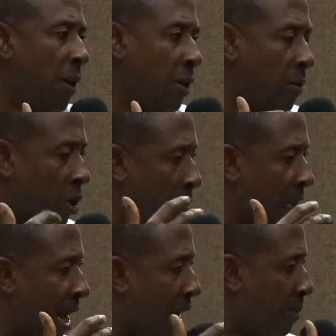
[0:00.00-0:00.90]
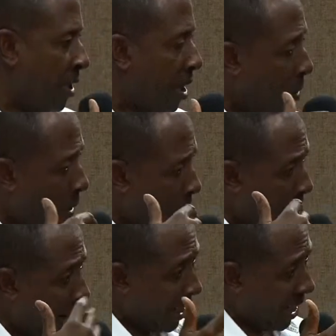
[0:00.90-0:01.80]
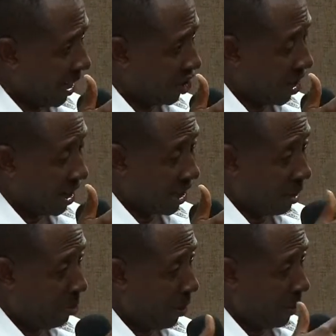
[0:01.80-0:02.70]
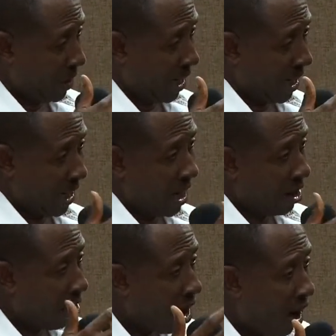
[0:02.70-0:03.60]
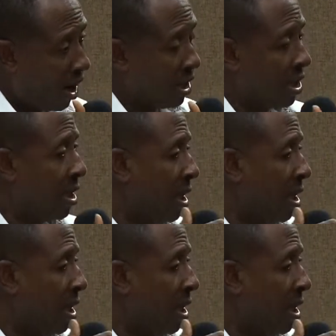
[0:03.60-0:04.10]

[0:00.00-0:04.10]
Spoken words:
Sometimes medication that people take can cause